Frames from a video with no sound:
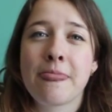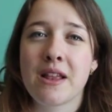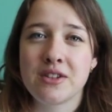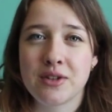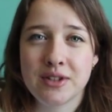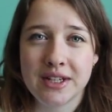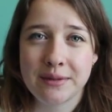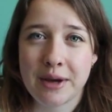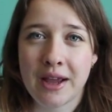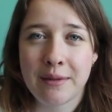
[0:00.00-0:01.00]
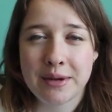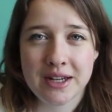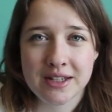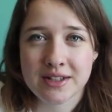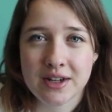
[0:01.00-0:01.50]
Don't take my
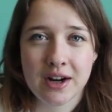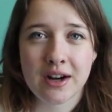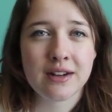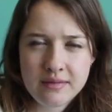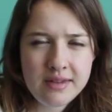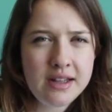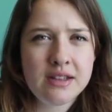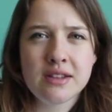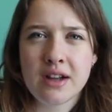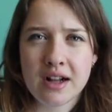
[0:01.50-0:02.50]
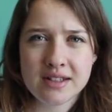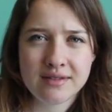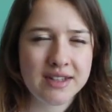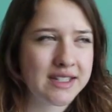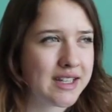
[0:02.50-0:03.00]
opinions to heart. Lots of
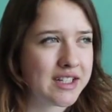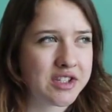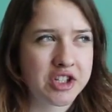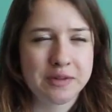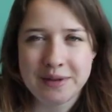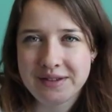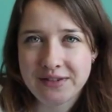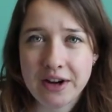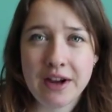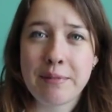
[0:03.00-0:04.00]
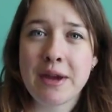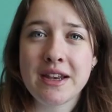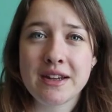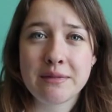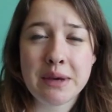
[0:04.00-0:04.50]
this has just been very
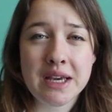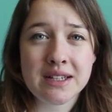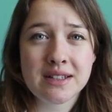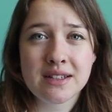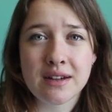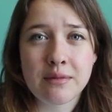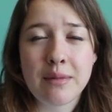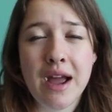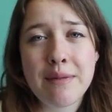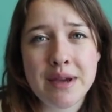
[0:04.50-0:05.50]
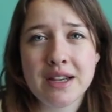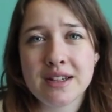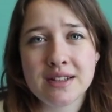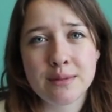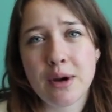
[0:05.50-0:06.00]
opinion based. My
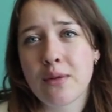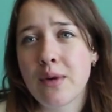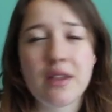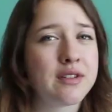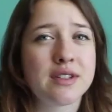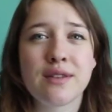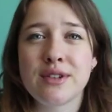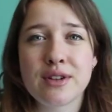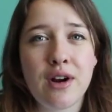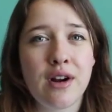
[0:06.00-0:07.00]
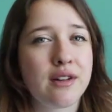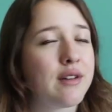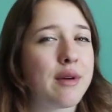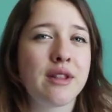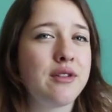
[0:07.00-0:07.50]
opinions about whether stuff is hard or
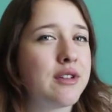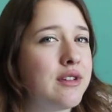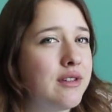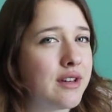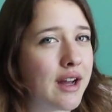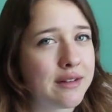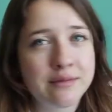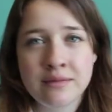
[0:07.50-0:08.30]
whether you can do it or not.